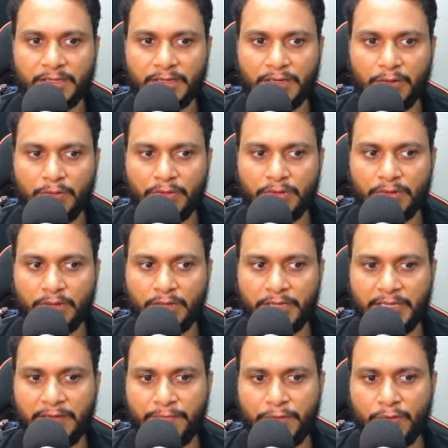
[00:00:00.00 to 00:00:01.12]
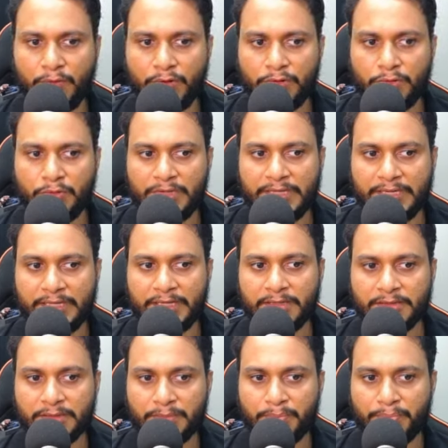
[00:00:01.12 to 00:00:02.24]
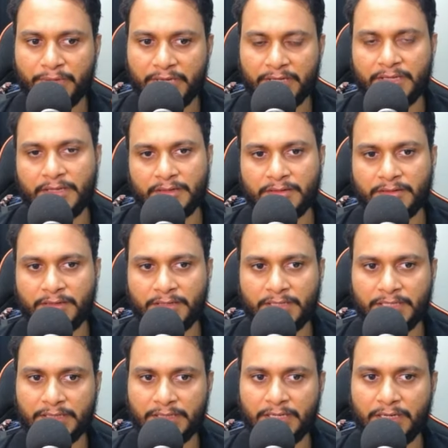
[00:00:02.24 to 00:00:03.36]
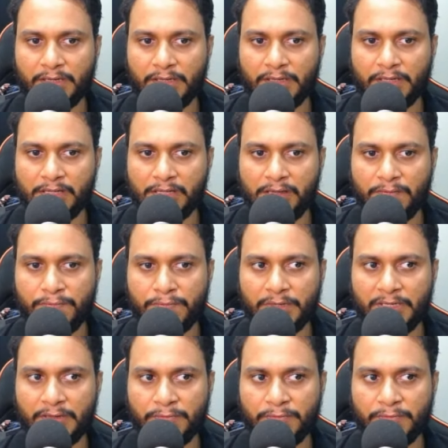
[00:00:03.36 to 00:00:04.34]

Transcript: Now, if you want to create the pairing, then if